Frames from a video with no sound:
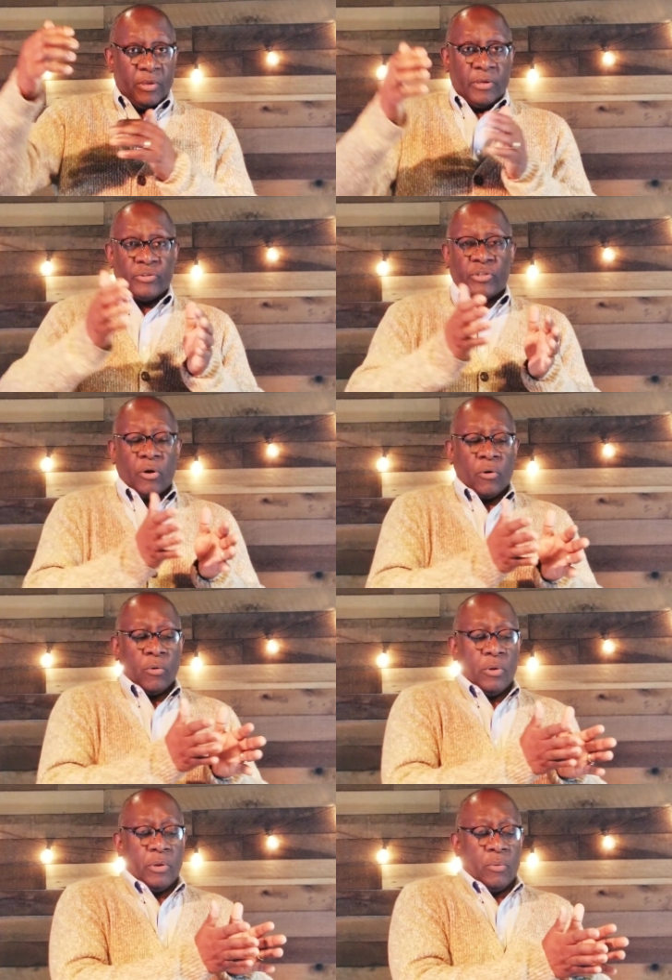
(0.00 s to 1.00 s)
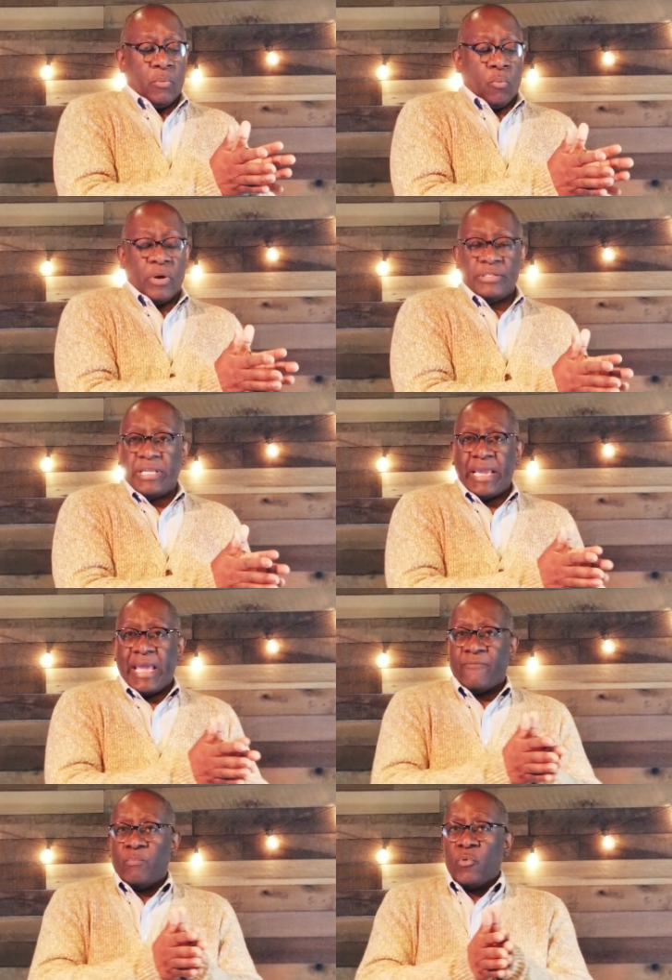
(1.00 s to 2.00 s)
So once they
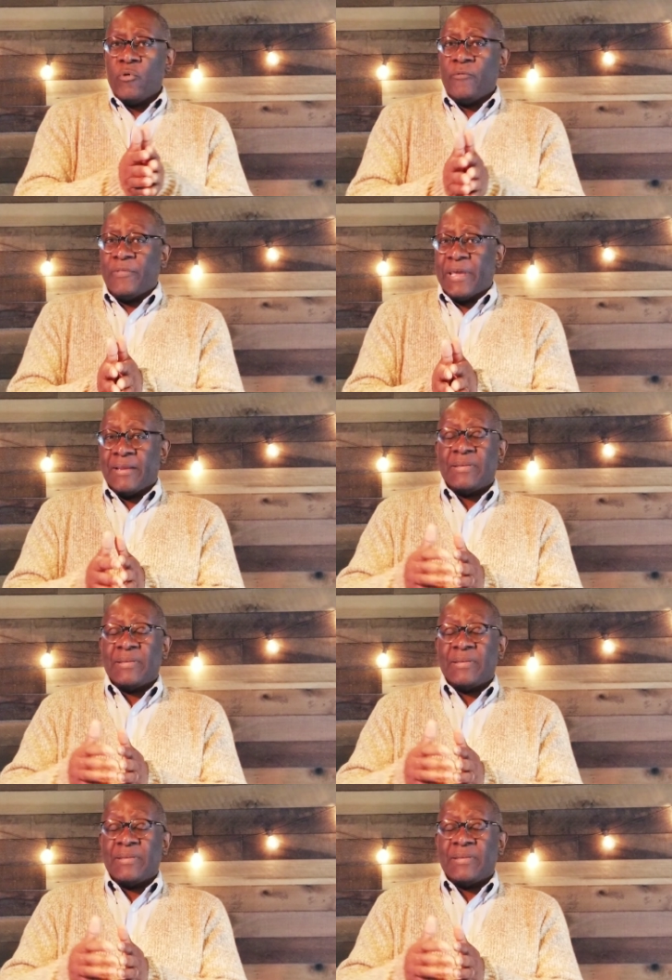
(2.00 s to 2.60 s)
have moved there,